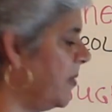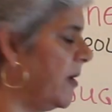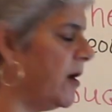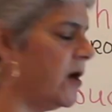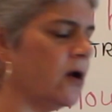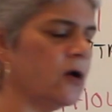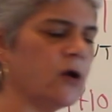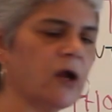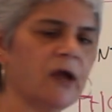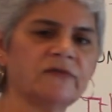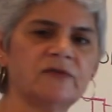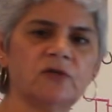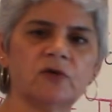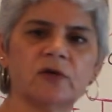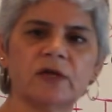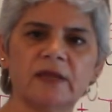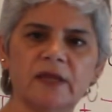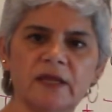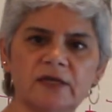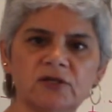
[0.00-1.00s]
paragraphs you
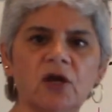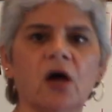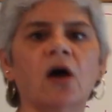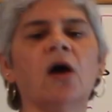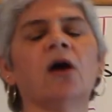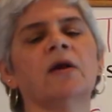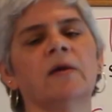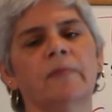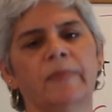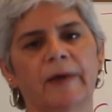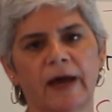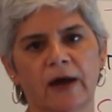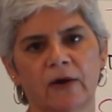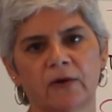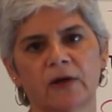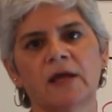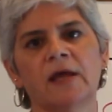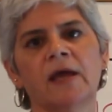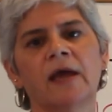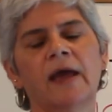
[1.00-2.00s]
can then talk
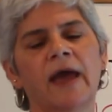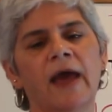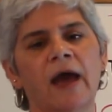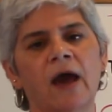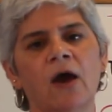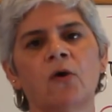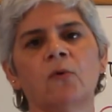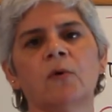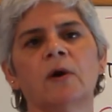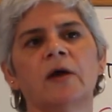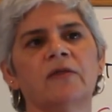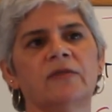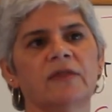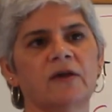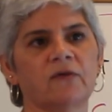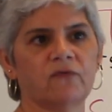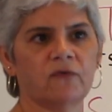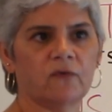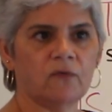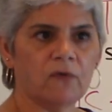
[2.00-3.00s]
about how
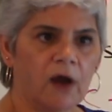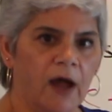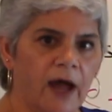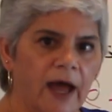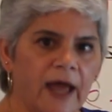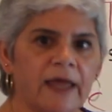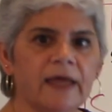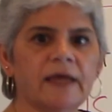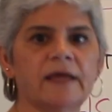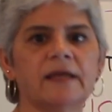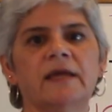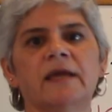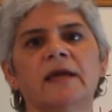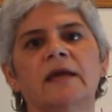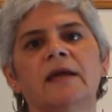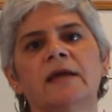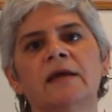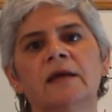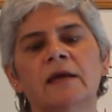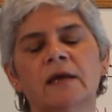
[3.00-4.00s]
the
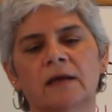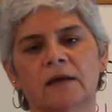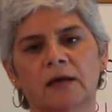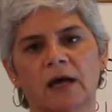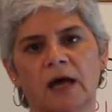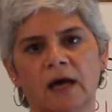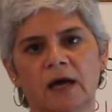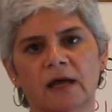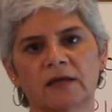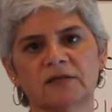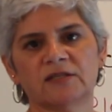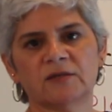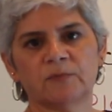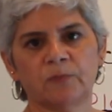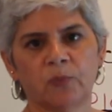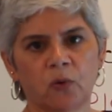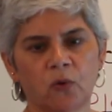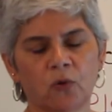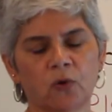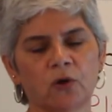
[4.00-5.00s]
variety
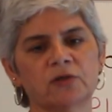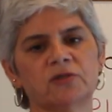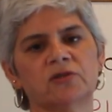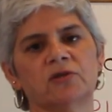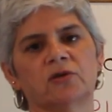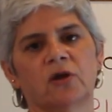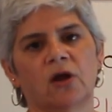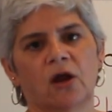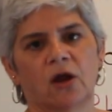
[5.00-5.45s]
supports your